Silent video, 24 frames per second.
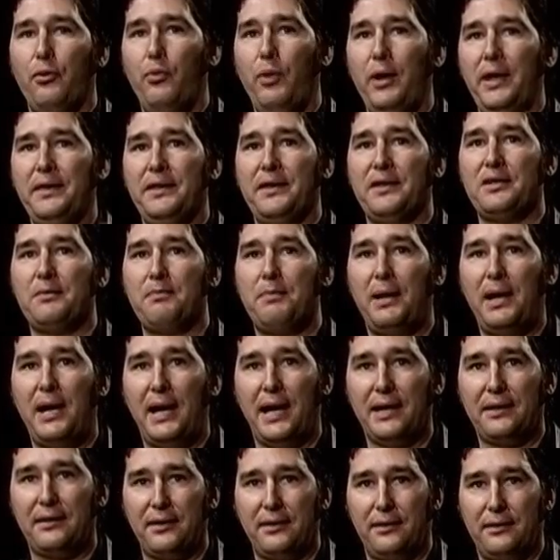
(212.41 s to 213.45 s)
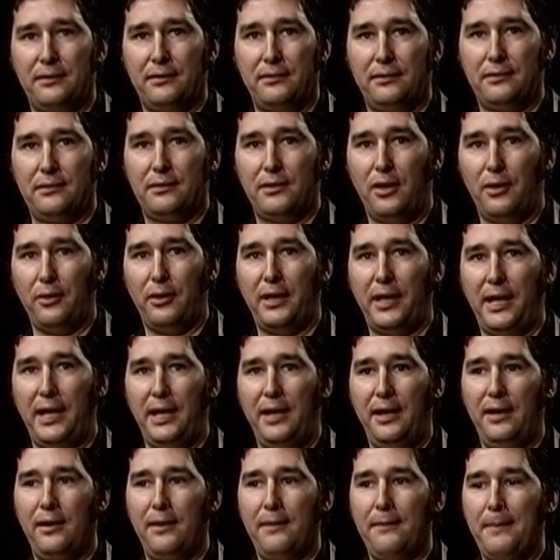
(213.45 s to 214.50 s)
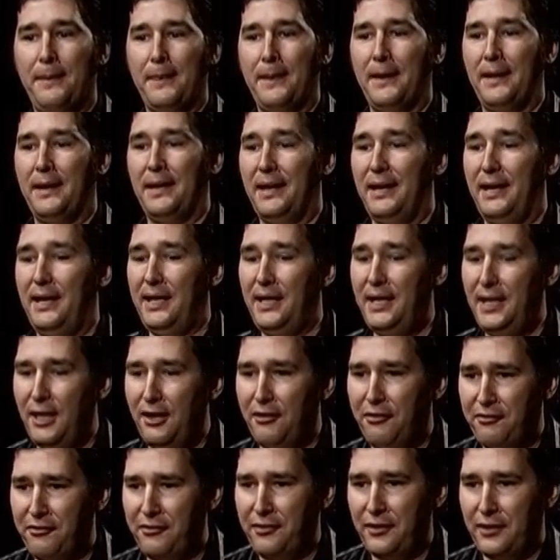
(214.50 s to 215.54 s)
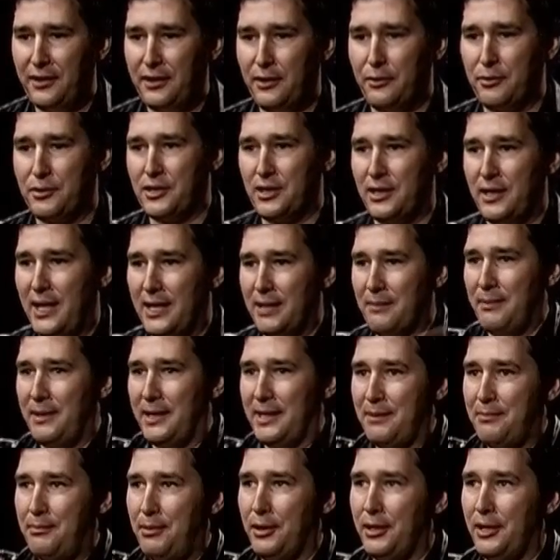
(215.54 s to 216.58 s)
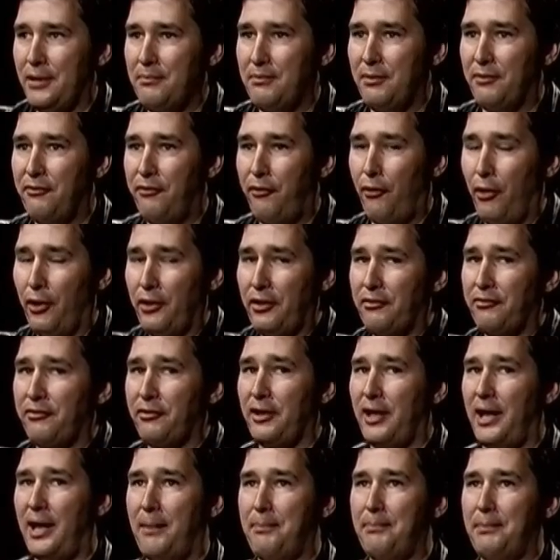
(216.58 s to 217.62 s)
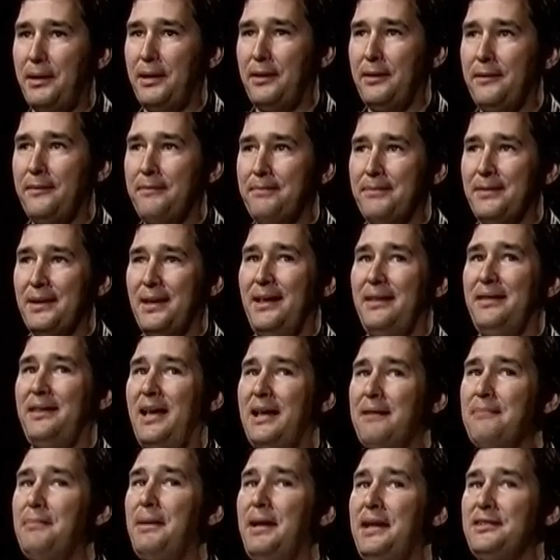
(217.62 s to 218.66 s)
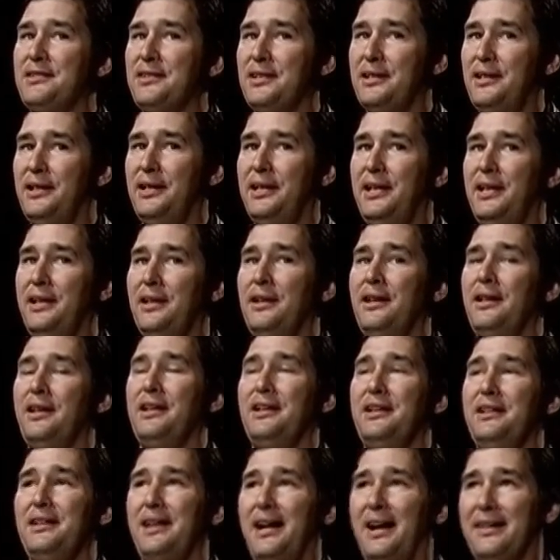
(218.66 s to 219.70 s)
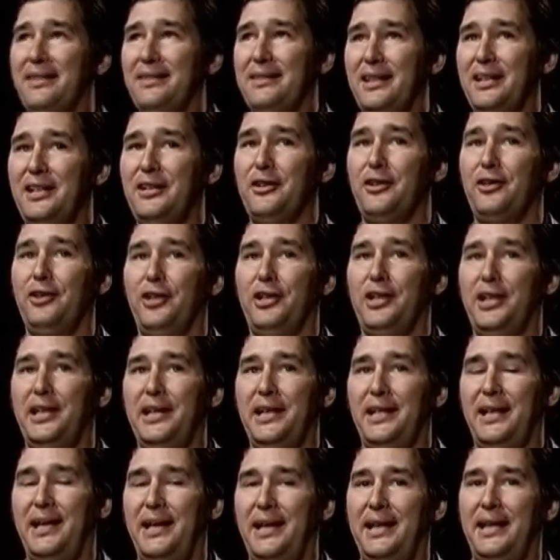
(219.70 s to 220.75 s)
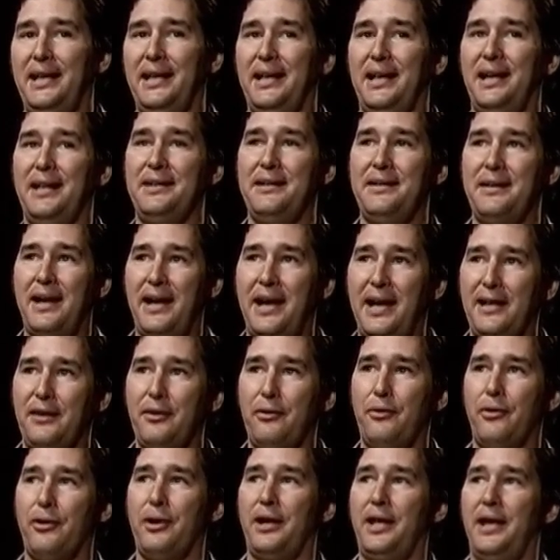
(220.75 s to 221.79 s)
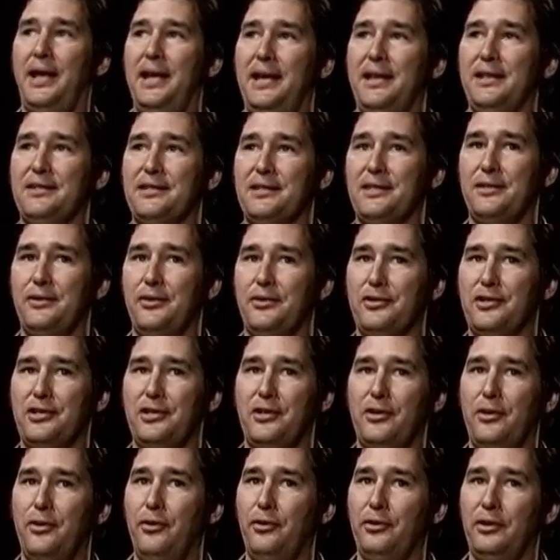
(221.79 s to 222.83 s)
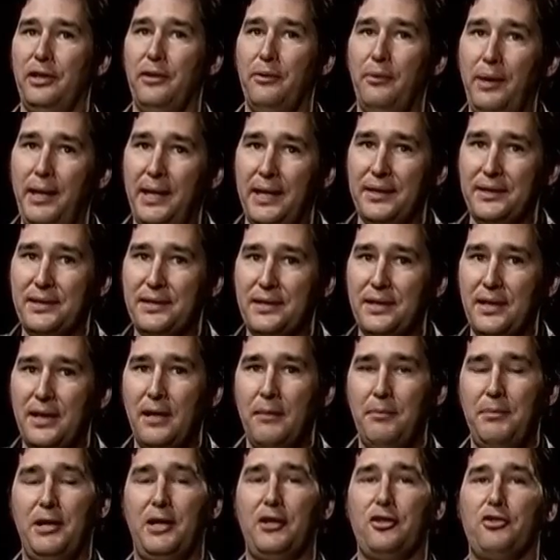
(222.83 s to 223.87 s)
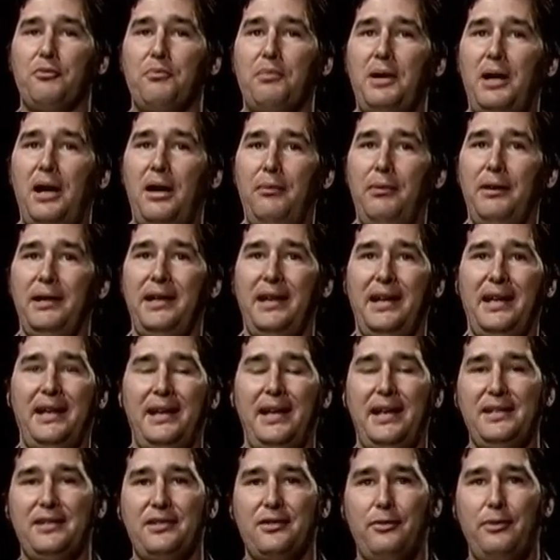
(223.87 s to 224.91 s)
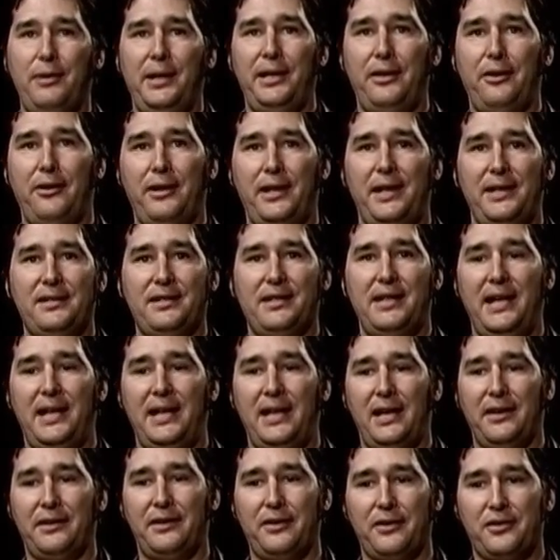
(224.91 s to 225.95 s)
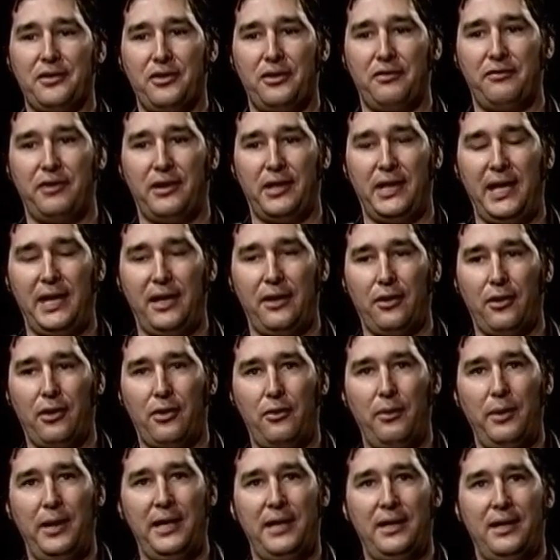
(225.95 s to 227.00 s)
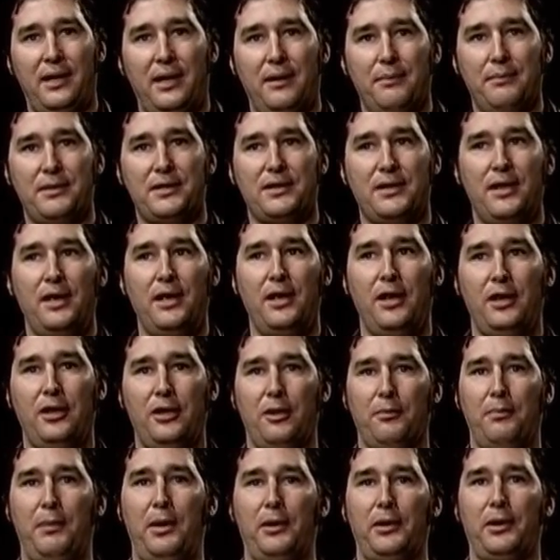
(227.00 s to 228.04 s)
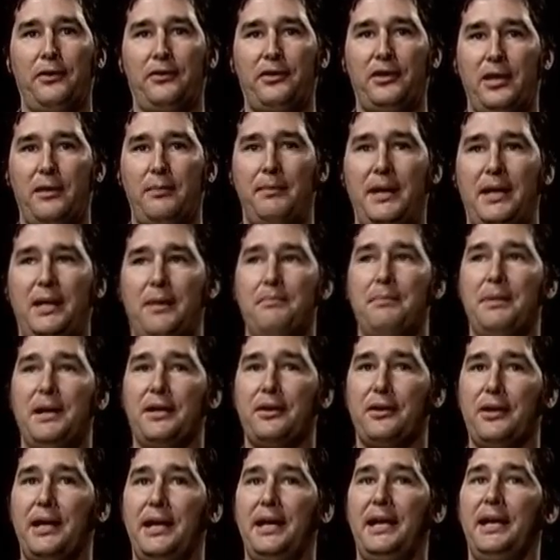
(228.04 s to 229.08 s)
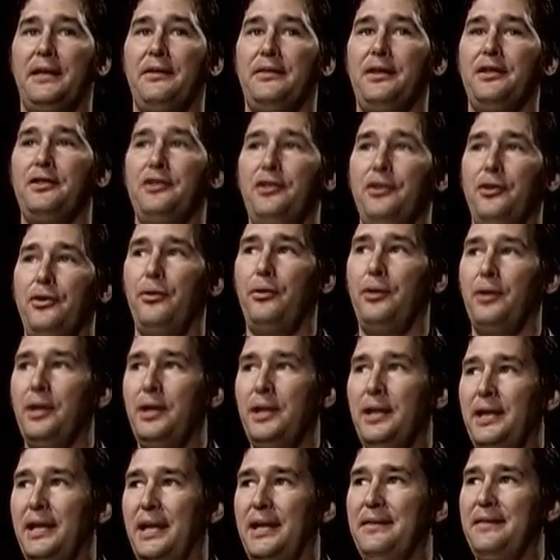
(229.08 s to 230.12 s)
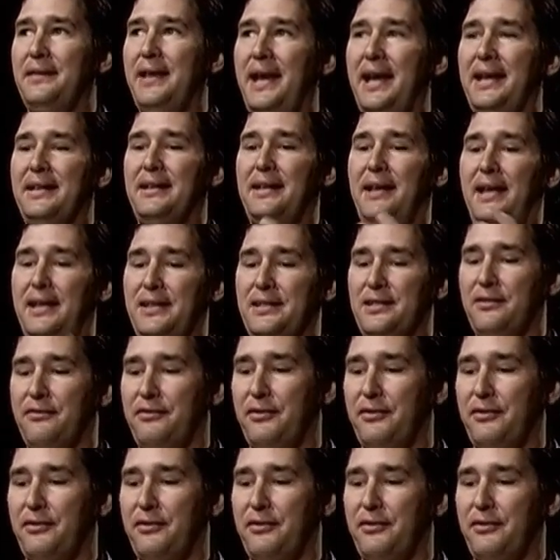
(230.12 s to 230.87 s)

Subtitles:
win this pot, okay? If there was a lot of money put in before the flop, then basically I think you're looking at hitting a 9 or an ace, and those are your only wins because you're probably an ace-queen or an ace-king out there, so if a king or a queen comes, your opponent's going to make a better hand than you. In that case,